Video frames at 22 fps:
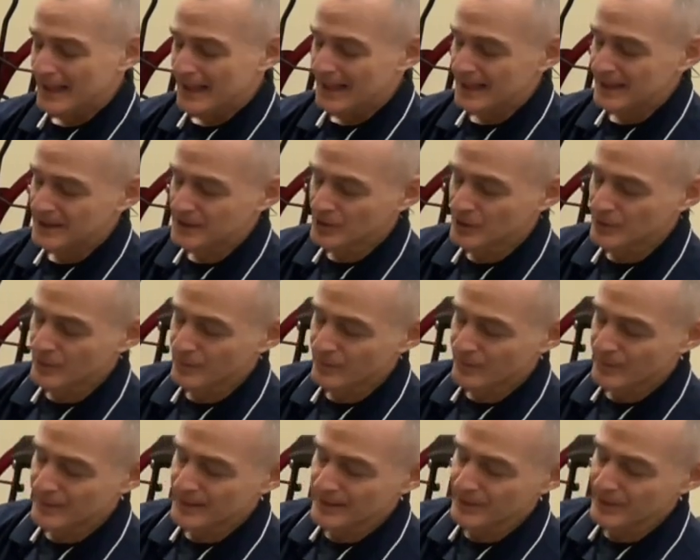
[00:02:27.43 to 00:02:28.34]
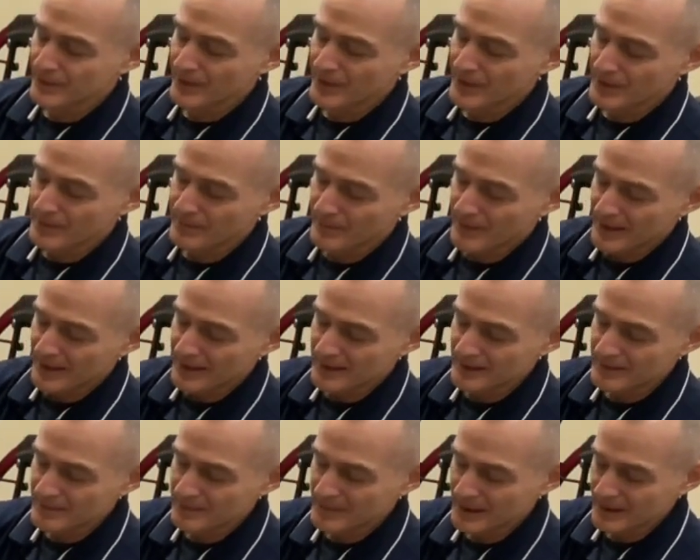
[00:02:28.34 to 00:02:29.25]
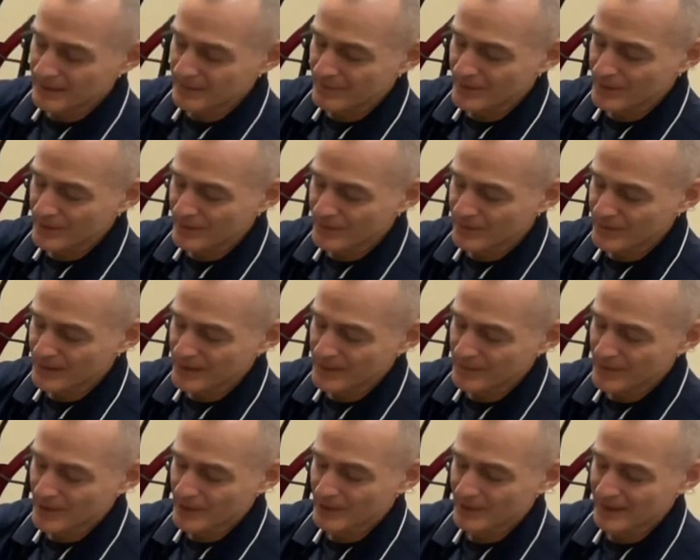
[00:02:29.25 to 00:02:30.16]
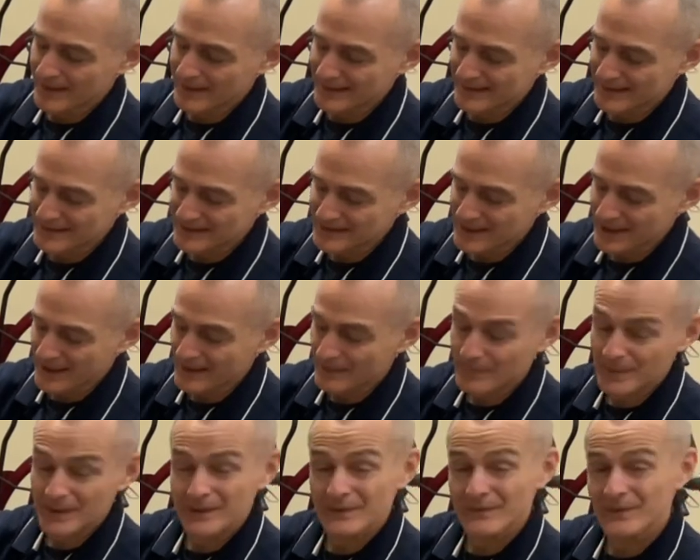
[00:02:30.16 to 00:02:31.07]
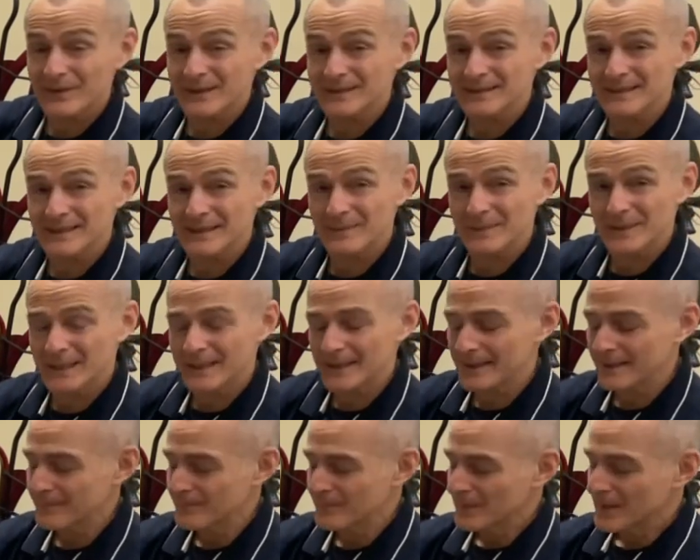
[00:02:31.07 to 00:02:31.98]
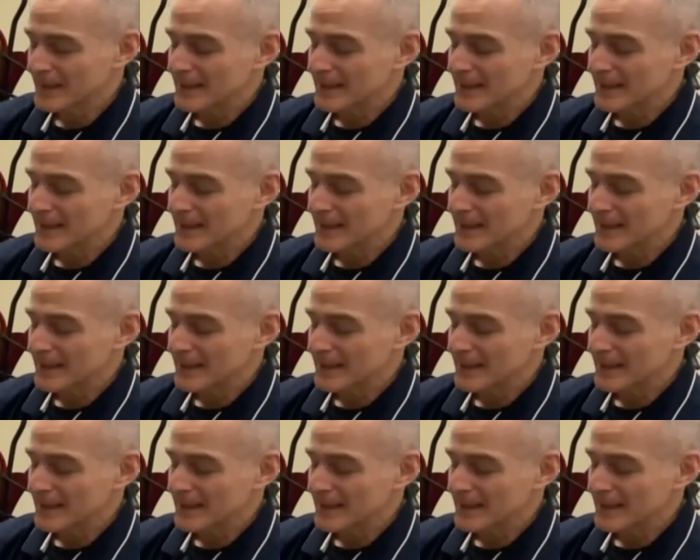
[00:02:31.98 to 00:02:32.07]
and you'll feel the bottom of the femur and the top of the tibia.